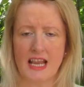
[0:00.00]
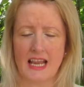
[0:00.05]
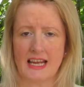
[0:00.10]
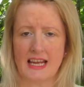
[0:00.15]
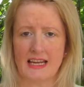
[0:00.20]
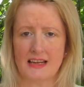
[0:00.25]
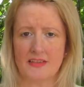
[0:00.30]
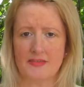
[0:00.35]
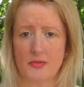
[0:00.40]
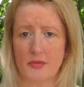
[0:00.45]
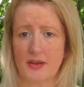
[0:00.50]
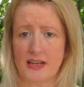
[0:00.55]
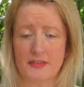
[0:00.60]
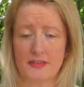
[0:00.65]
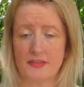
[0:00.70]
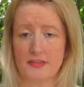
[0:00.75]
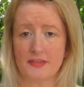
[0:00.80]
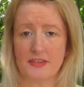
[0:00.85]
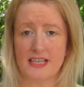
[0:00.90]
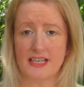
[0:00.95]
and for
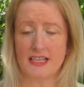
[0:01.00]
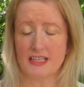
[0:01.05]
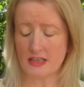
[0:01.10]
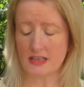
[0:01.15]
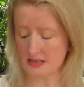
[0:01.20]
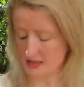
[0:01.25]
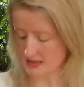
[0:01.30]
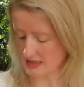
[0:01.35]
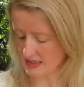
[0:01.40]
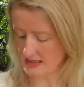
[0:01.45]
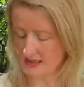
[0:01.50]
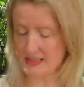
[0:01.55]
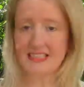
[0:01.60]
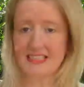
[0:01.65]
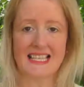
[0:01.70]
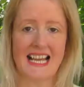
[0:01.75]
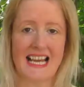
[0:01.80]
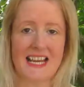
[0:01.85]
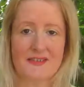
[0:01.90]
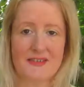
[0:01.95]
whatever reason, that's the
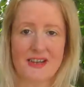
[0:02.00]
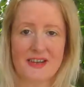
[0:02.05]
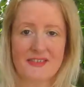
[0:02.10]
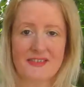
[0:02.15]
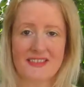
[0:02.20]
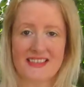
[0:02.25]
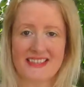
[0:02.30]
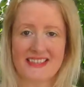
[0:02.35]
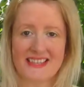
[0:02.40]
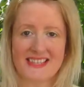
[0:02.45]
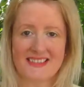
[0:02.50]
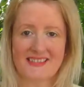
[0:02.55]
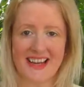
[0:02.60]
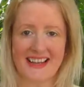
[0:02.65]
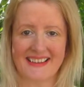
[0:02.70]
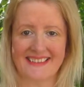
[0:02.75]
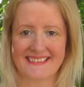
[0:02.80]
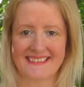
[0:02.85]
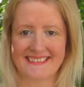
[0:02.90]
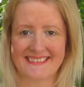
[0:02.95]
same with this
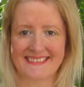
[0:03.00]
one.